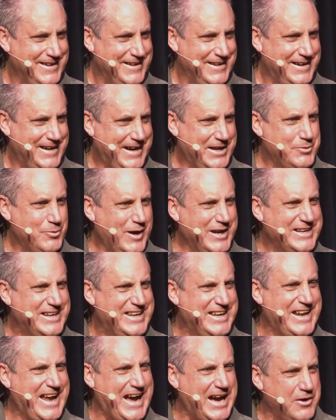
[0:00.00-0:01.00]
How do I
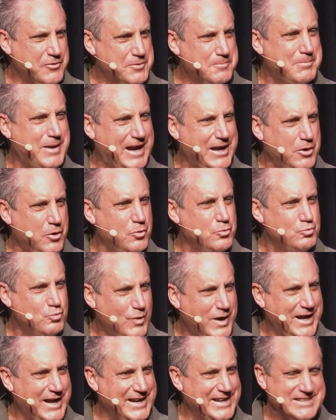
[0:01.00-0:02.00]
get out of my own
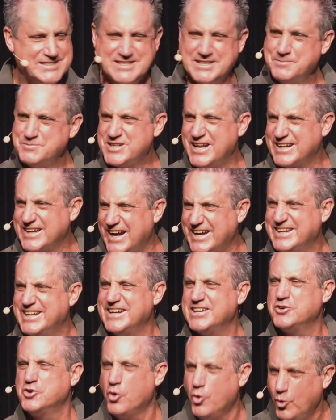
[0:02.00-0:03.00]
way? It seems like I
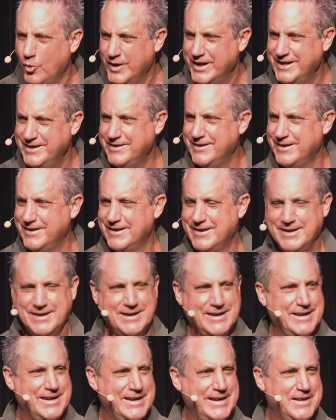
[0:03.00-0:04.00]
get going,
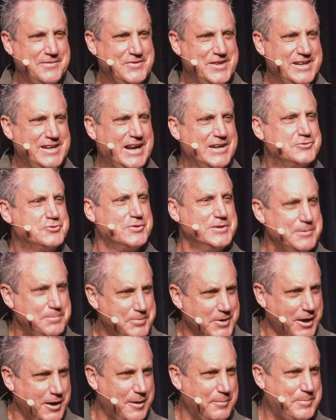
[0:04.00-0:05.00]
and then I
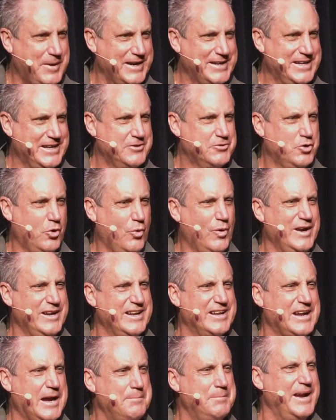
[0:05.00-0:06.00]
trip up. I get going,
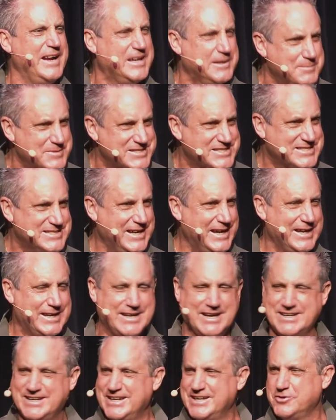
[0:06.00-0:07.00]
and I make a
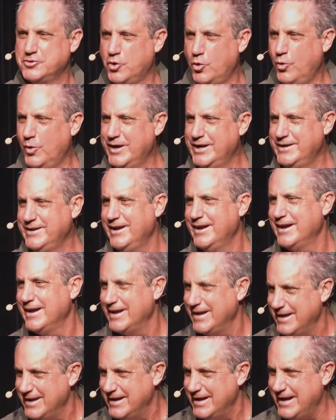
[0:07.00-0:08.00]
mistake. I get going,
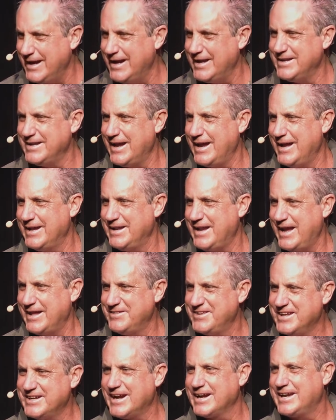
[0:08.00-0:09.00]
and
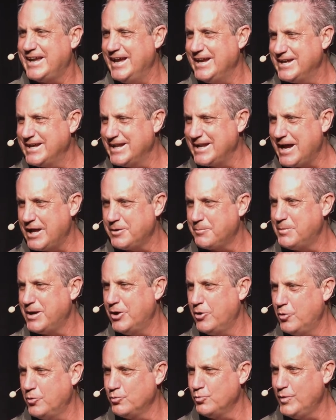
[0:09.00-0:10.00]
then I can't get out of my
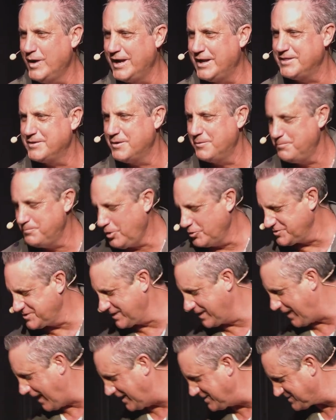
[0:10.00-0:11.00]
own way. Most
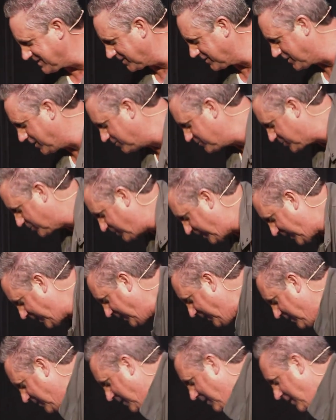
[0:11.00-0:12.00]
of the guys that come to me